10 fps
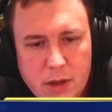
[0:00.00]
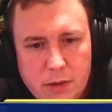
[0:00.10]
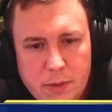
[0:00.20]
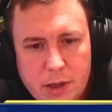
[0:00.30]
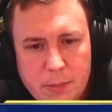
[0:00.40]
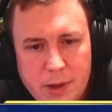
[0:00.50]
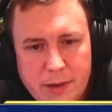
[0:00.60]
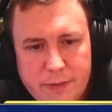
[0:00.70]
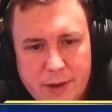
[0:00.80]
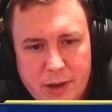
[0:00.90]
We can play
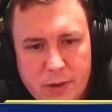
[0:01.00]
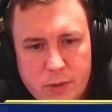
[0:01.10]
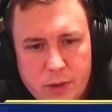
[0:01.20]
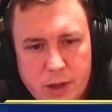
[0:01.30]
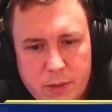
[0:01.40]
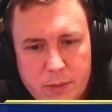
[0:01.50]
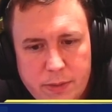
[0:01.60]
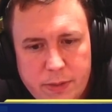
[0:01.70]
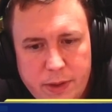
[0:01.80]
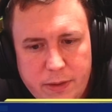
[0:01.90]
Flowering
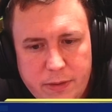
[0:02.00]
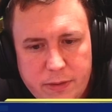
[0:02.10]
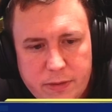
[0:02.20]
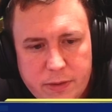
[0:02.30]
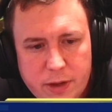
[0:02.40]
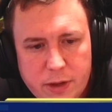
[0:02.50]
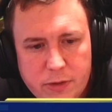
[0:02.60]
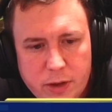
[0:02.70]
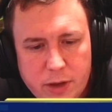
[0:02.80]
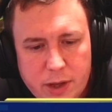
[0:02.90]
with this, and it's
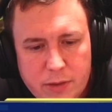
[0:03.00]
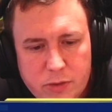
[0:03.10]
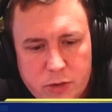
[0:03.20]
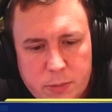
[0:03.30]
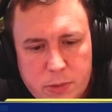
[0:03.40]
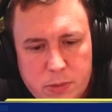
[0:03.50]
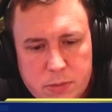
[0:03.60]
uncounterable.